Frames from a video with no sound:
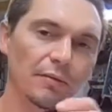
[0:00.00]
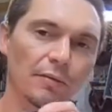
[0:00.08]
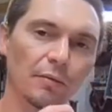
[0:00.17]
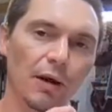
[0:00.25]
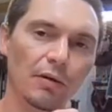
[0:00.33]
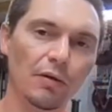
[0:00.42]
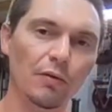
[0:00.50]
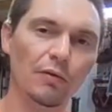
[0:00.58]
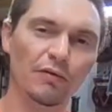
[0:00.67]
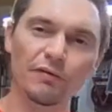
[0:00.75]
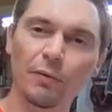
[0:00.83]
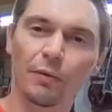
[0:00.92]
while going
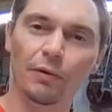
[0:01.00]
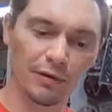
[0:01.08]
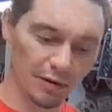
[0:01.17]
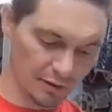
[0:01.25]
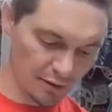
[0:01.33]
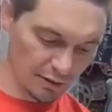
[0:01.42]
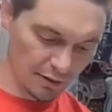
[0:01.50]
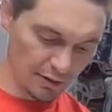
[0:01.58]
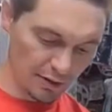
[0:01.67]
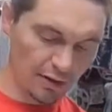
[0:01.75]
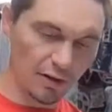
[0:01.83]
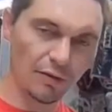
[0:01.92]
forward.
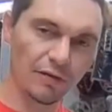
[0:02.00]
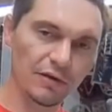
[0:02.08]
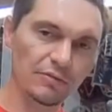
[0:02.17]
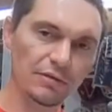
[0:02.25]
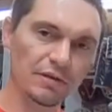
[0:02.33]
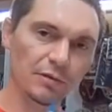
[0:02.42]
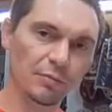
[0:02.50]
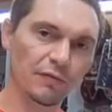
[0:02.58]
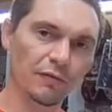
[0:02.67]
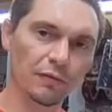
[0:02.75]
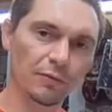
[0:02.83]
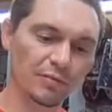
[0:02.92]
You know, this one still
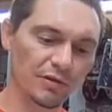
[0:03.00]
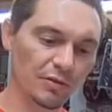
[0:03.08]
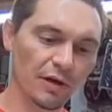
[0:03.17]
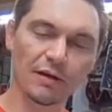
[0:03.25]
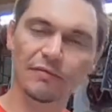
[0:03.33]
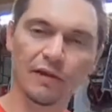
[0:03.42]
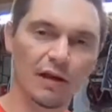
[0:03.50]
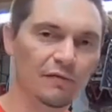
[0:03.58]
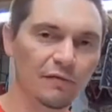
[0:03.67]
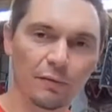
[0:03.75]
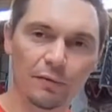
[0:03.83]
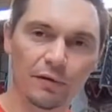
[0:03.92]
performs great flying
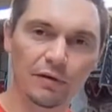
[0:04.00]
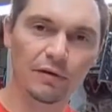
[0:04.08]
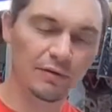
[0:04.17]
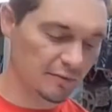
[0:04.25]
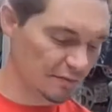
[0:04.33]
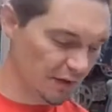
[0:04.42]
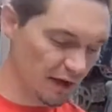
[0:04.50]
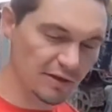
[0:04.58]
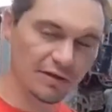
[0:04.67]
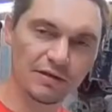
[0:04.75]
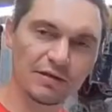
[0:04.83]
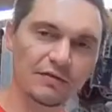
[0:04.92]
forward, flies
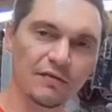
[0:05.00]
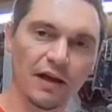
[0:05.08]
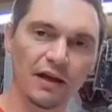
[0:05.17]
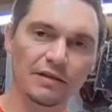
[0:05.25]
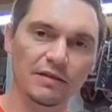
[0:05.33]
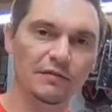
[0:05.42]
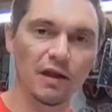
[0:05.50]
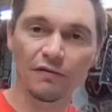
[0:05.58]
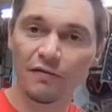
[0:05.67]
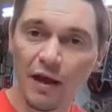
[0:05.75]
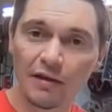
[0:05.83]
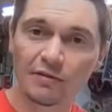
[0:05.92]
just as fast, if not
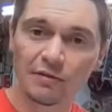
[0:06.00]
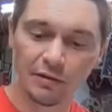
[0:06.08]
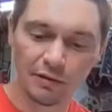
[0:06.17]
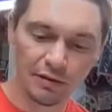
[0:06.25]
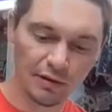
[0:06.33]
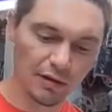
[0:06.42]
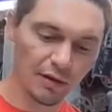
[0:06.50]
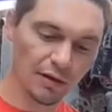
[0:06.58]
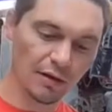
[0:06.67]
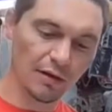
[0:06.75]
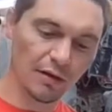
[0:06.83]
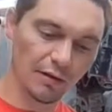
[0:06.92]
faster.
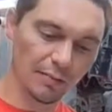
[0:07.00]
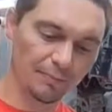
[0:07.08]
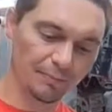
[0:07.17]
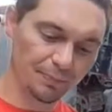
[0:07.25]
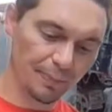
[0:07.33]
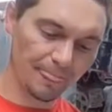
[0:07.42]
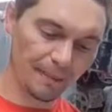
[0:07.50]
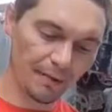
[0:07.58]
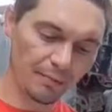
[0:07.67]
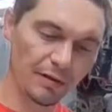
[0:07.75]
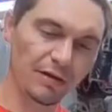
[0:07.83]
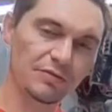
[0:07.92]

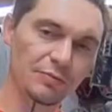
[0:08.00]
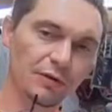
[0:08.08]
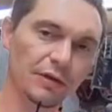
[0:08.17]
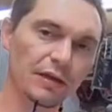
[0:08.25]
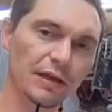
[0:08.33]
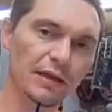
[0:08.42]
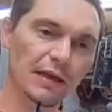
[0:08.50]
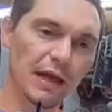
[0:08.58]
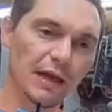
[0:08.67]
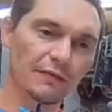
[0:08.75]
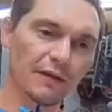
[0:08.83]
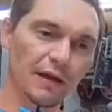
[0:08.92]
But it's really neat to
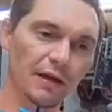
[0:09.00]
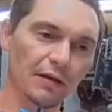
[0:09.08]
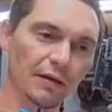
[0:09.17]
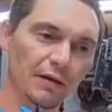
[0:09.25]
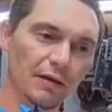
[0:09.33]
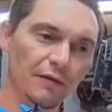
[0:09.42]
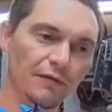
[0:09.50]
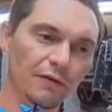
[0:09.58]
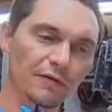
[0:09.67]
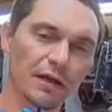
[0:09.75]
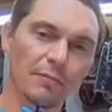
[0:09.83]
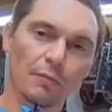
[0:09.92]
have that. It feels
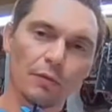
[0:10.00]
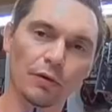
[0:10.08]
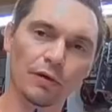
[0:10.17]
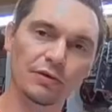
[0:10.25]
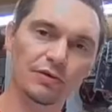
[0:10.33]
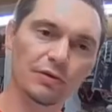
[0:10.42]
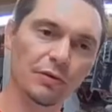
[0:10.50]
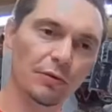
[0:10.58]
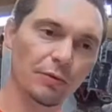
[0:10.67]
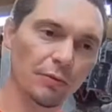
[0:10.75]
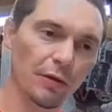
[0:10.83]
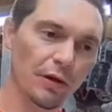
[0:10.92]
like more control